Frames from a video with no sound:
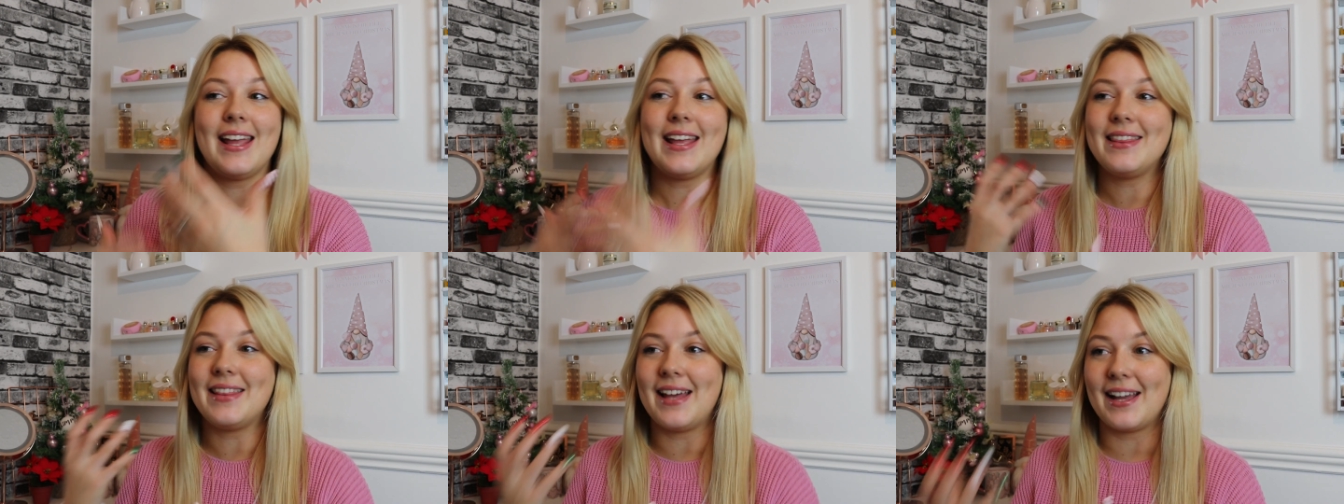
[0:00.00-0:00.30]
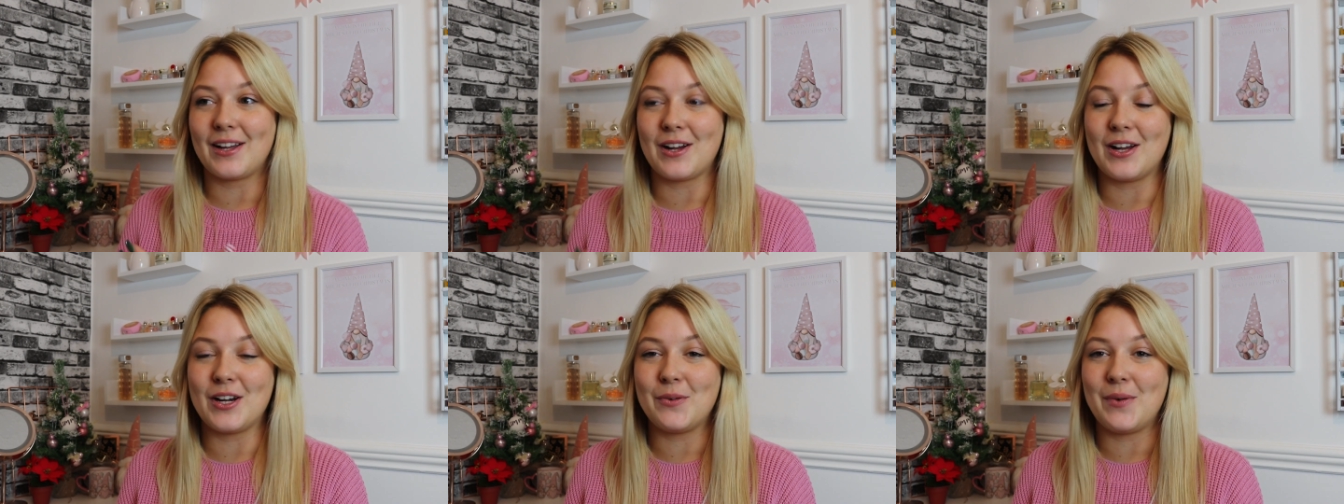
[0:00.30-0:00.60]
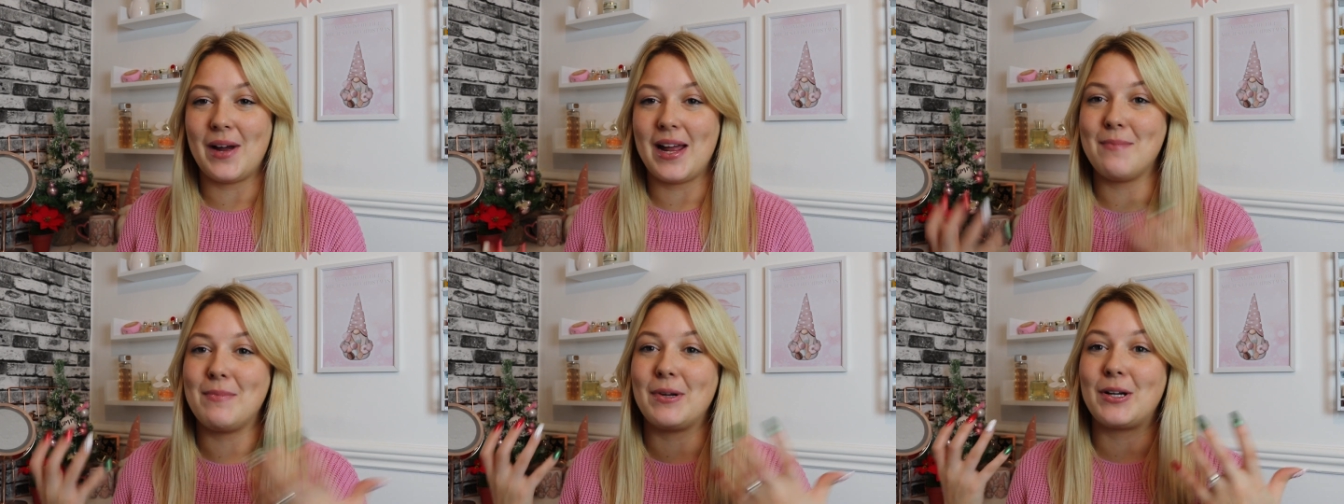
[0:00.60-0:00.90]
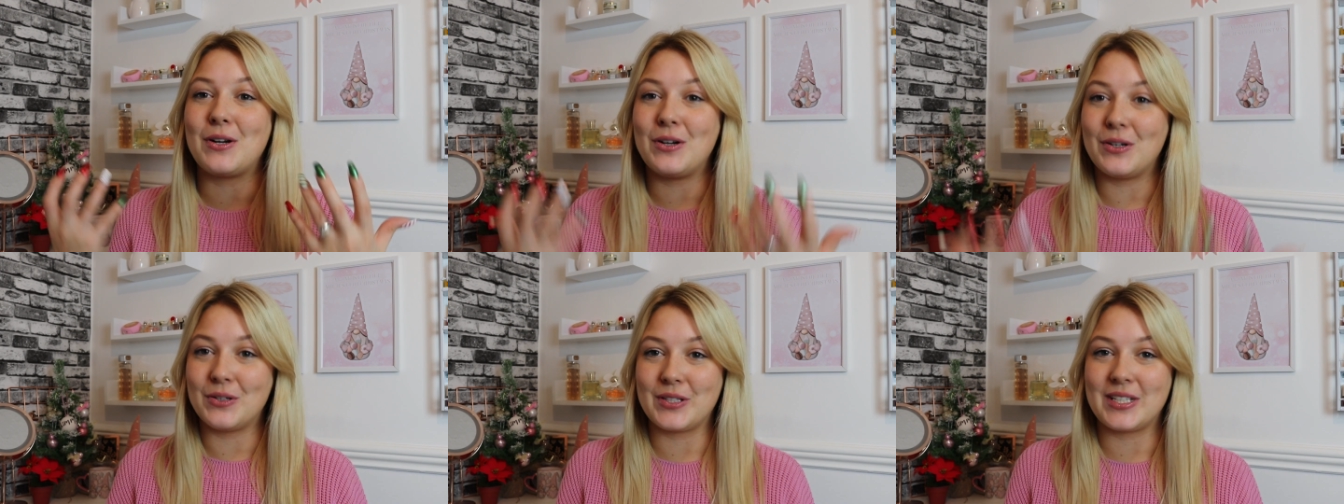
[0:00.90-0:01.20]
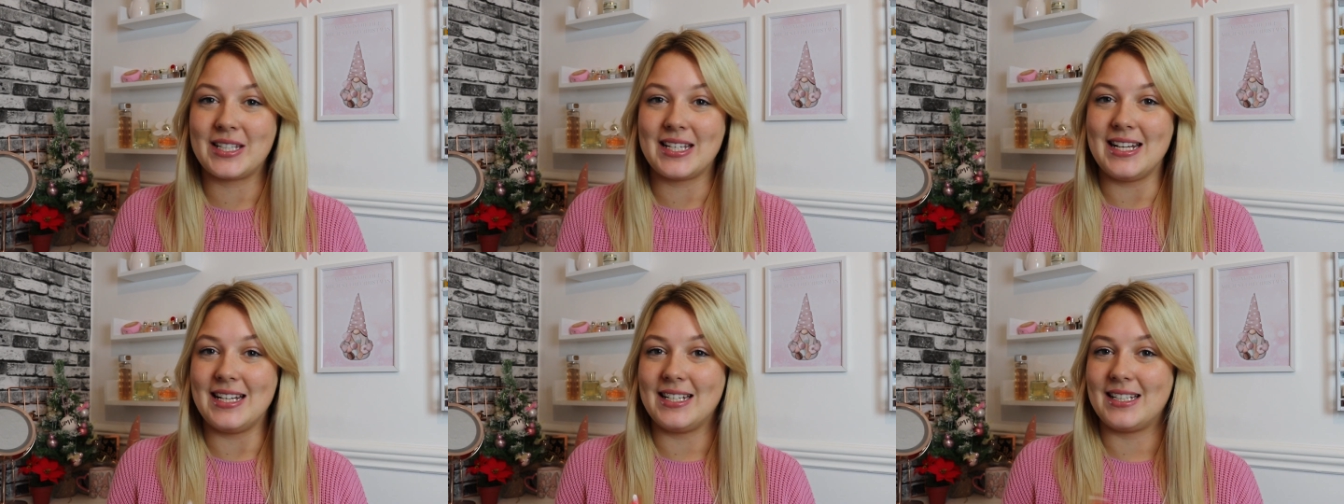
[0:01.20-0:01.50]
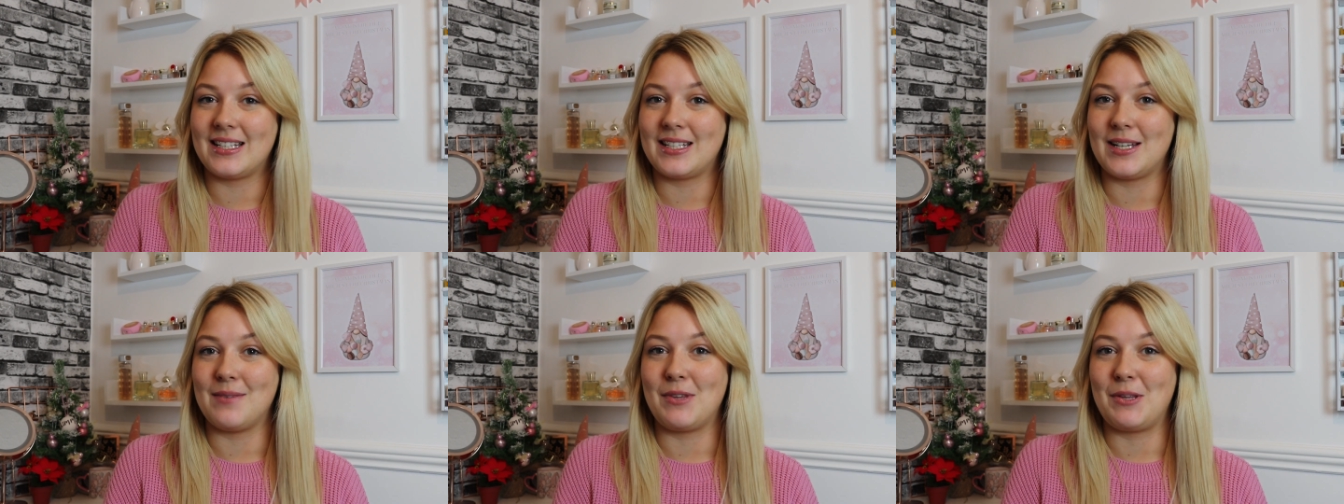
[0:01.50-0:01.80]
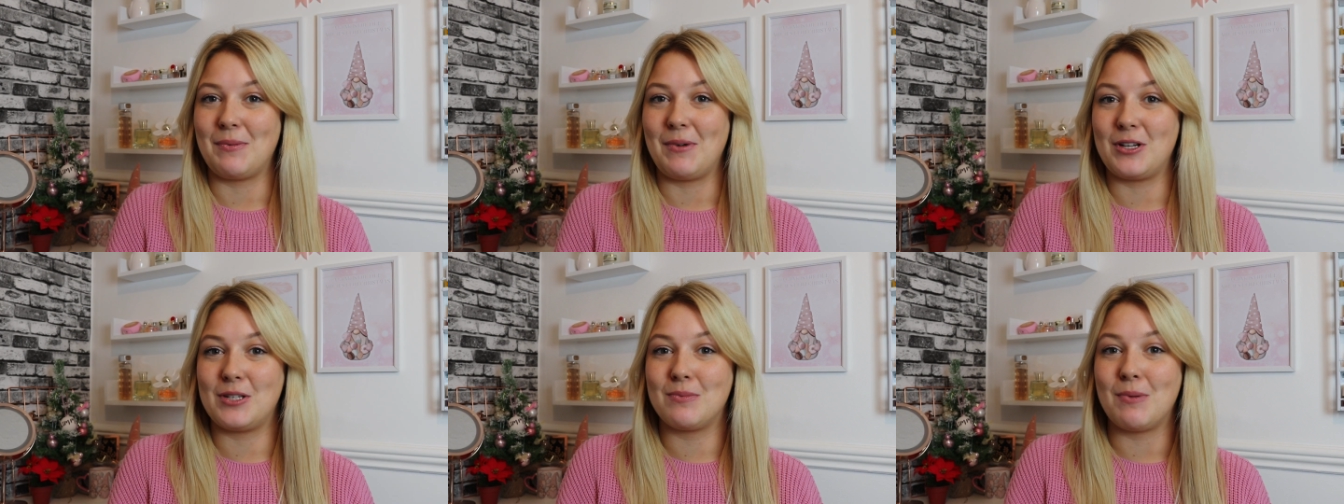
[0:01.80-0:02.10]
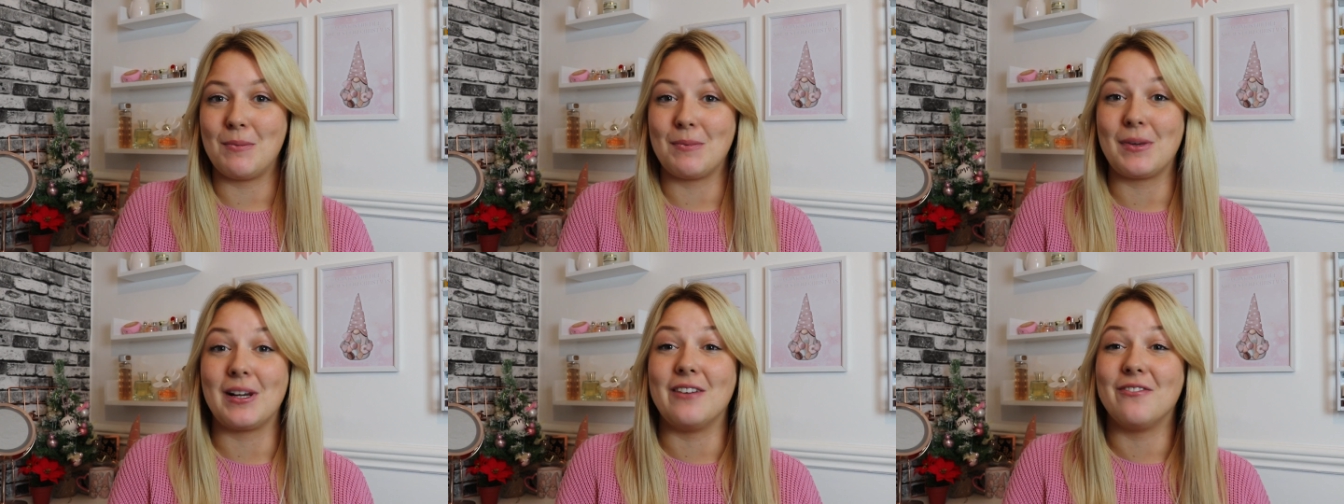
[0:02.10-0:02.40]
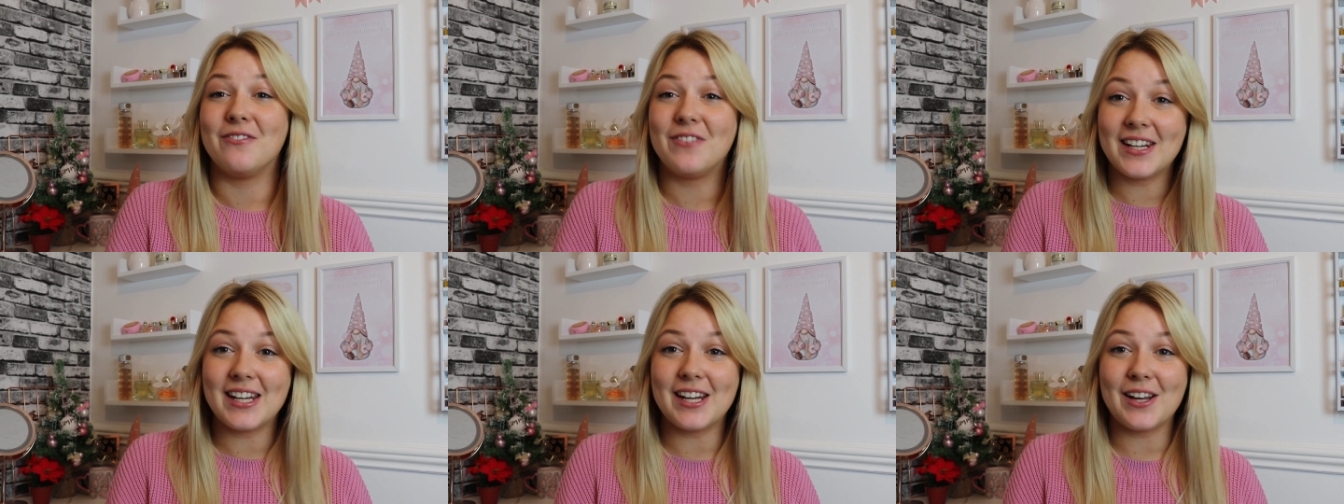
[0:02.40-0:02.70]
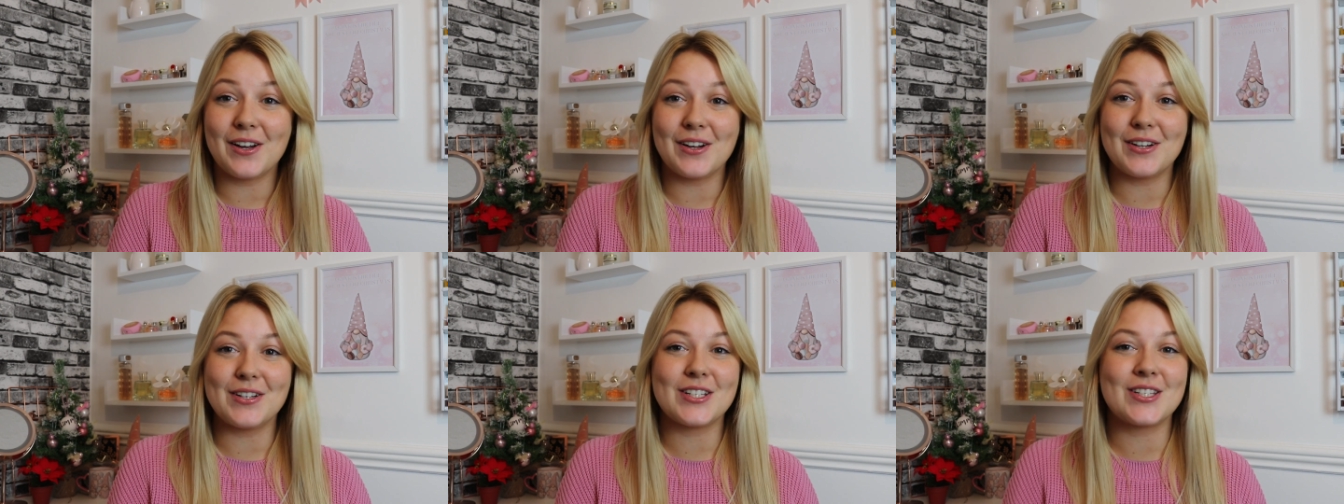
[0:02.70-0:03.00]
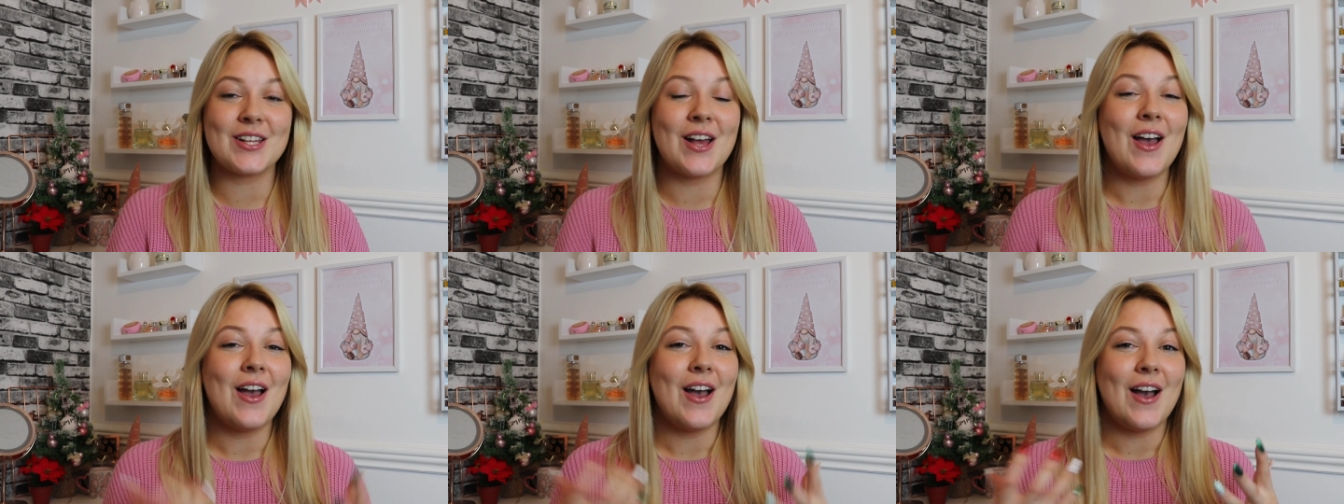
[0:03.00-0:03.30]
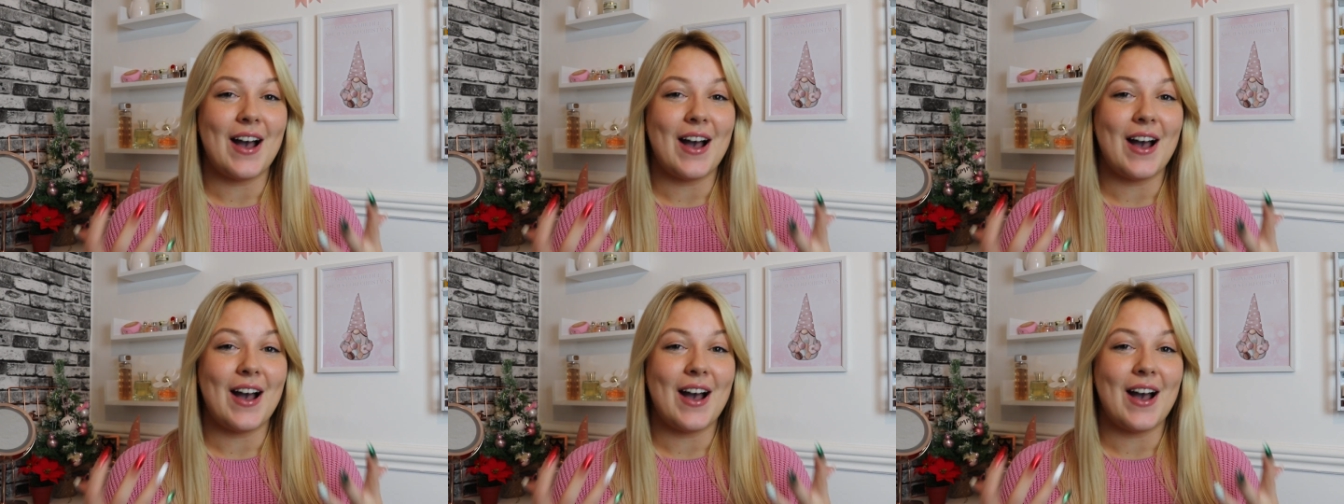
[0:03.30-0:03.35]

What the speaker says: in that kind of way. And because these are some of the most popular videos,